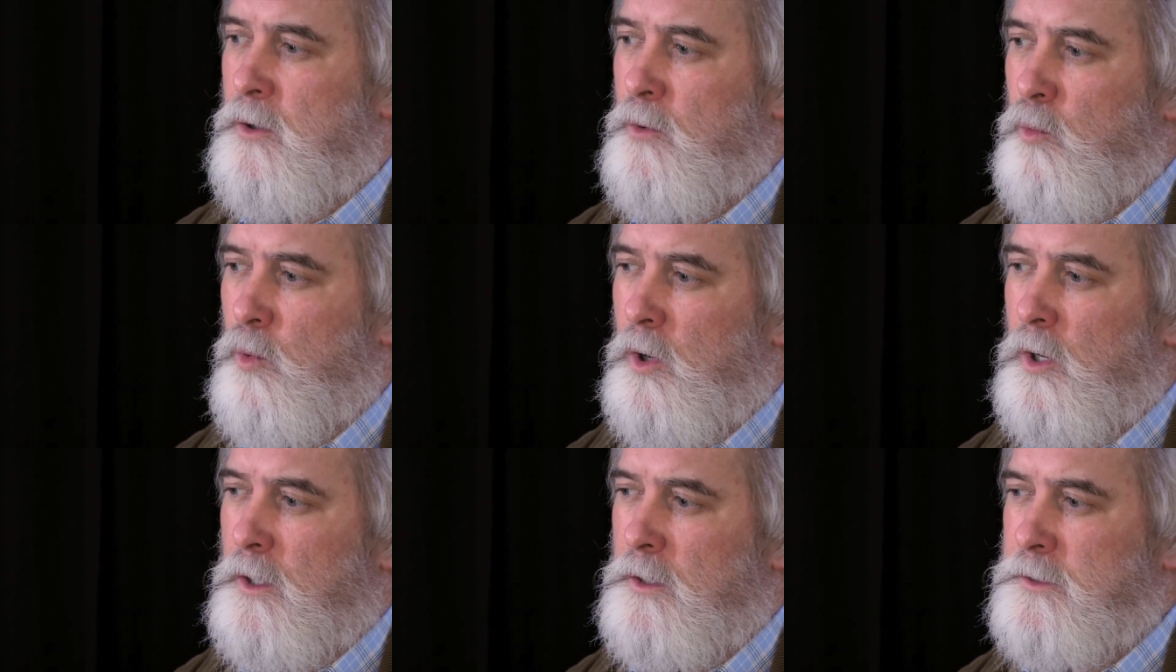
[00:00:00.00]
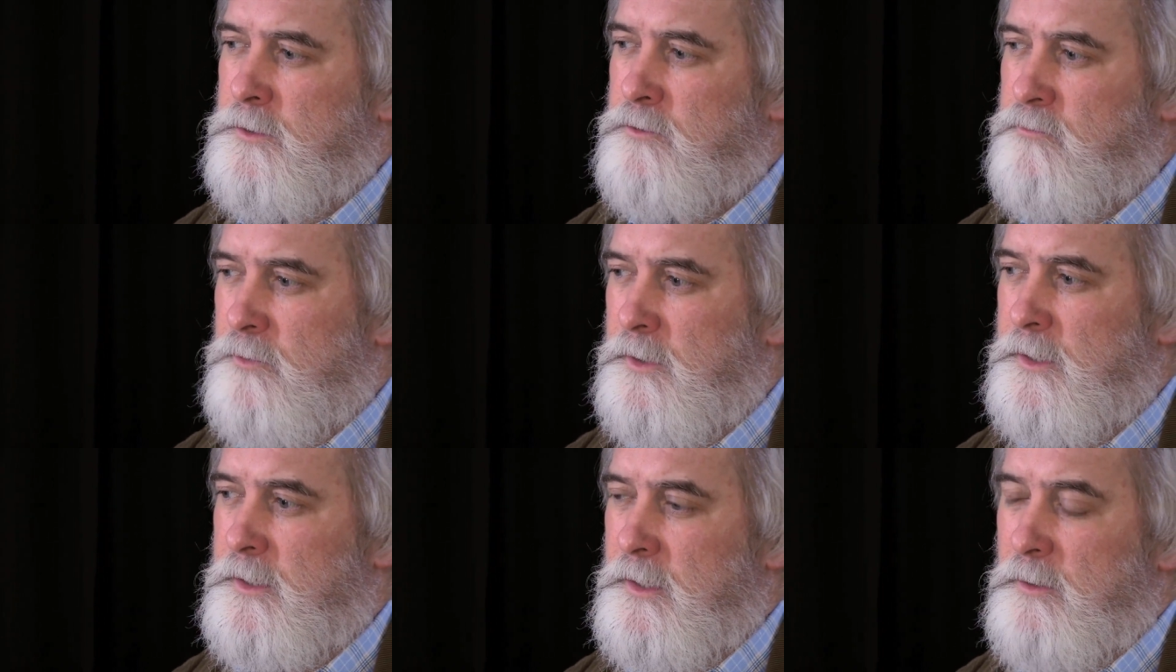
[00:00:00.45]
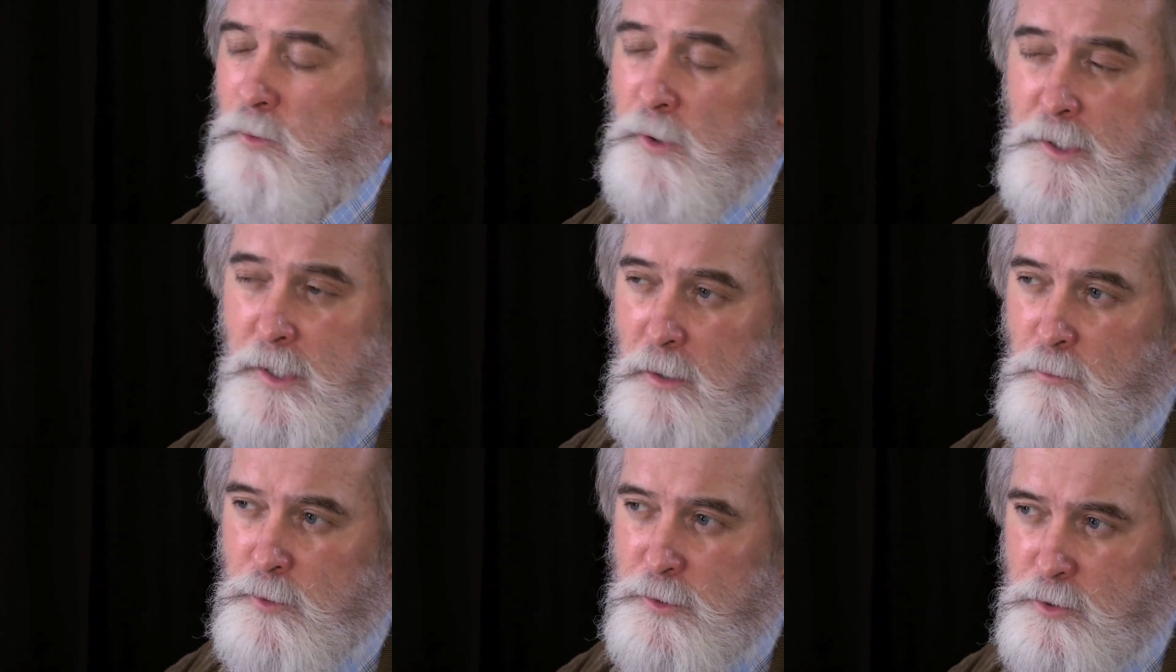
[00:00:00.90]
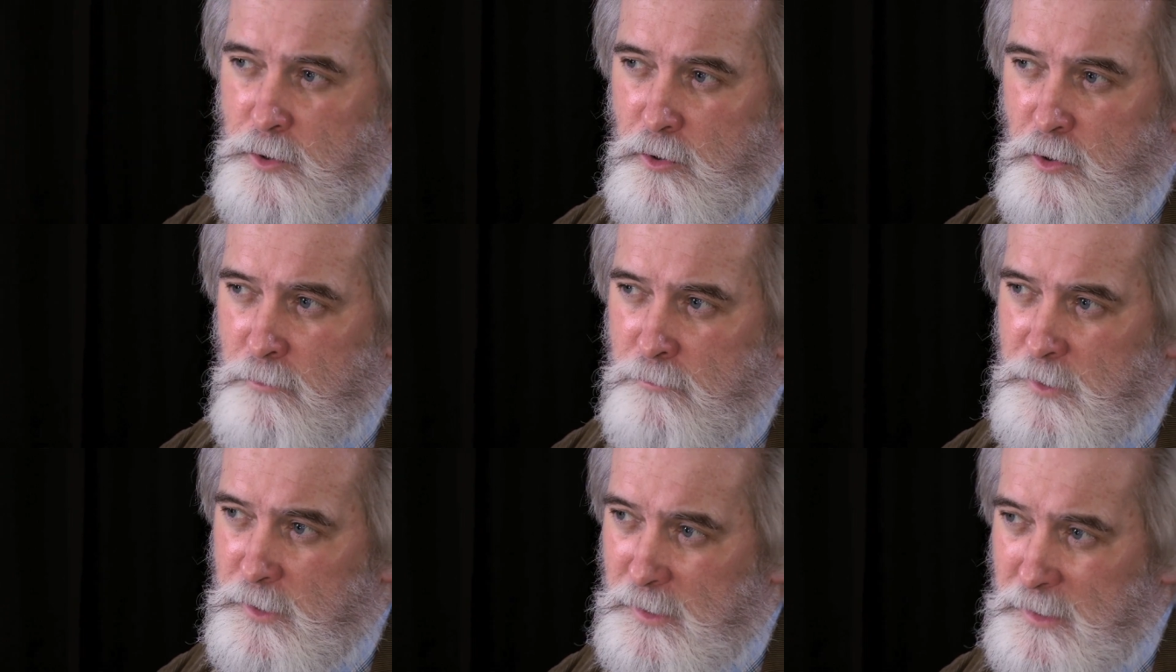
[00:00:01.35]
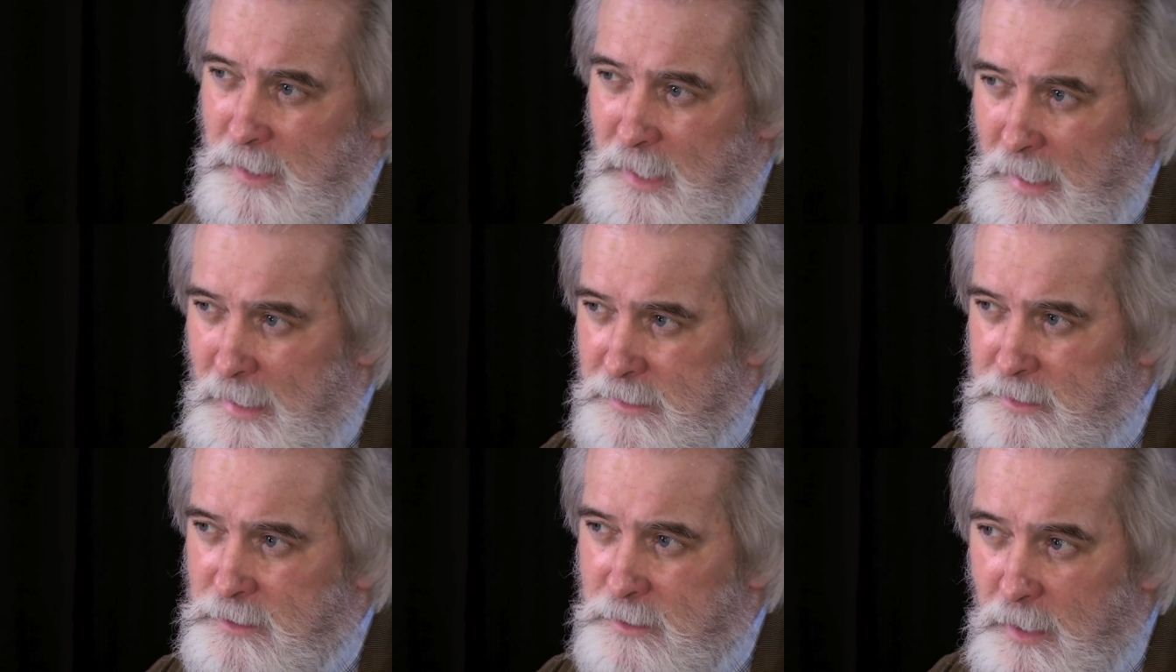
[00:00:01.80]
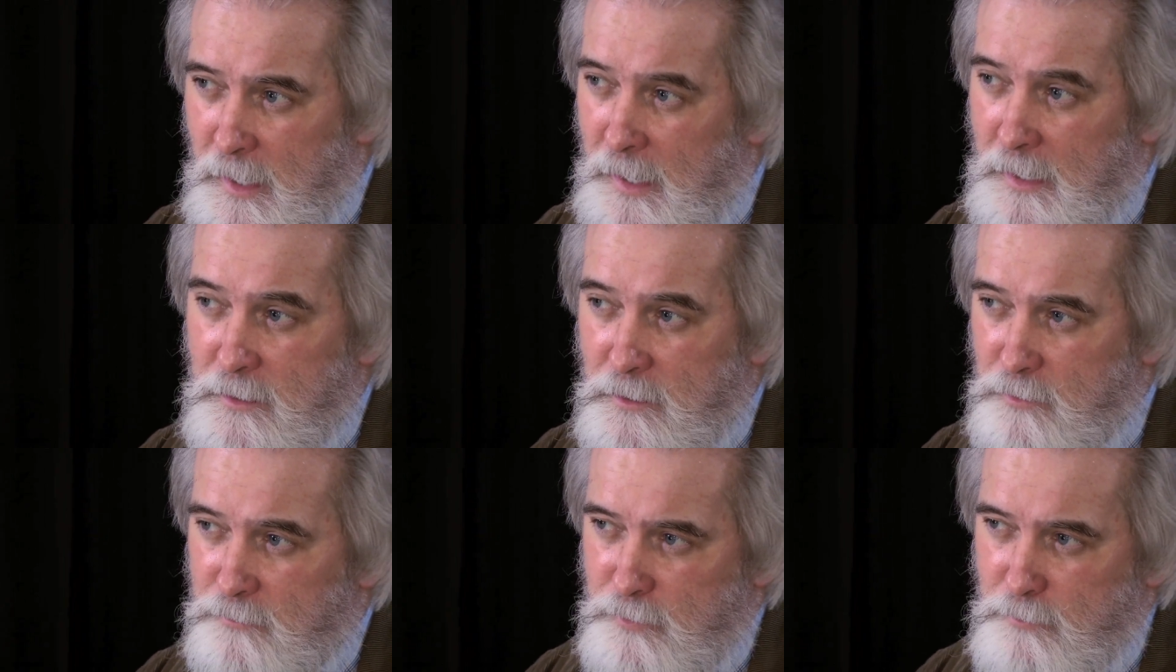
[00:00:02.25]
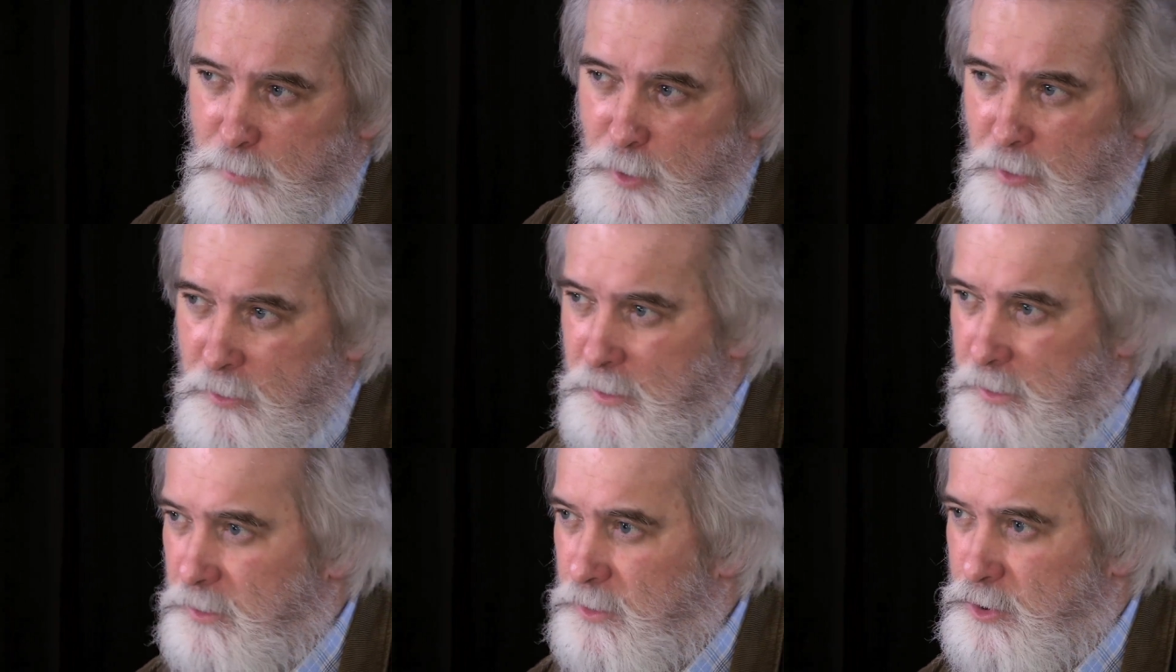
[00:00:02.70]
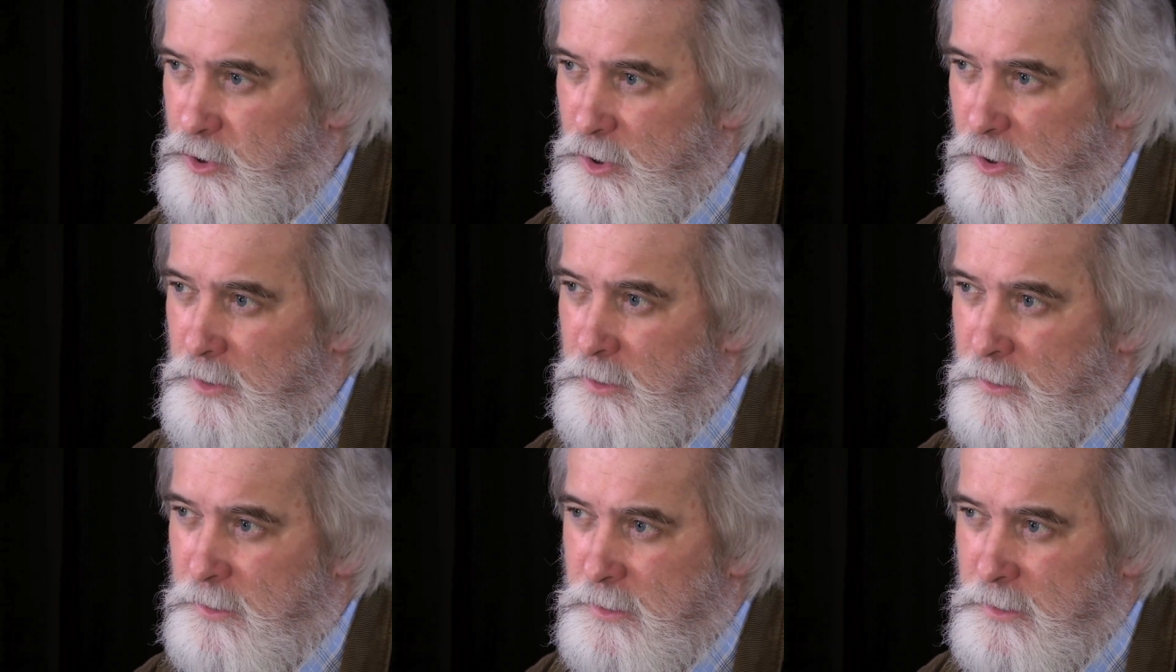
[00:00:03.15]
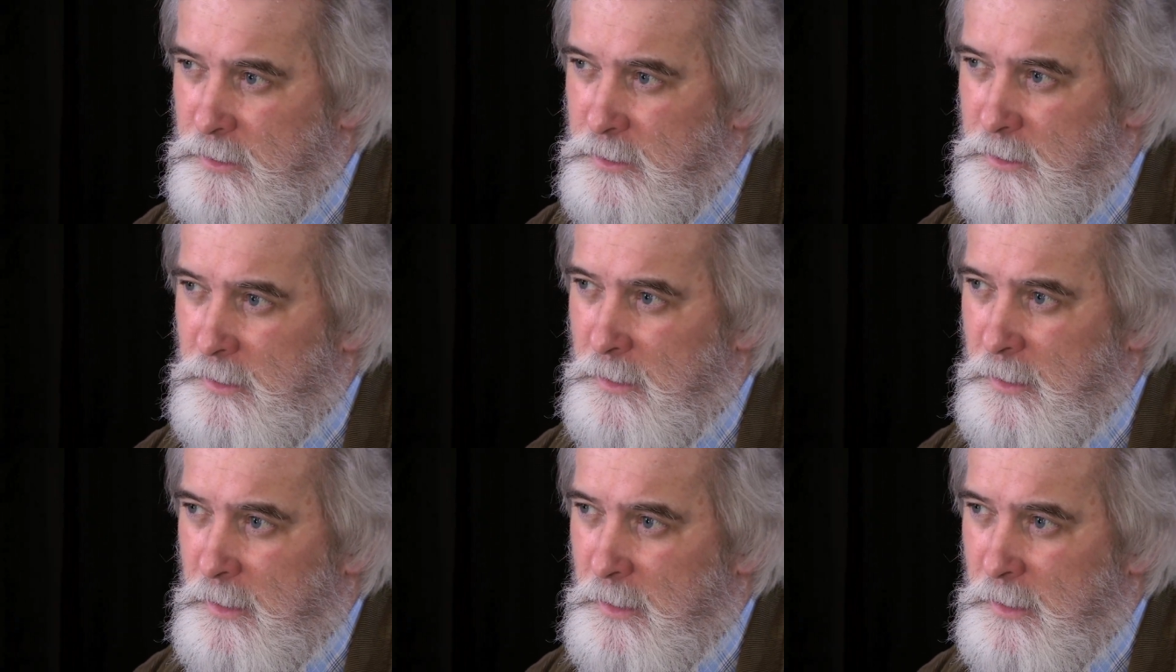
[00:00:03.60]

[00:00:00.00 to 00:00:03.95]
was really what I would term the last act of American genius.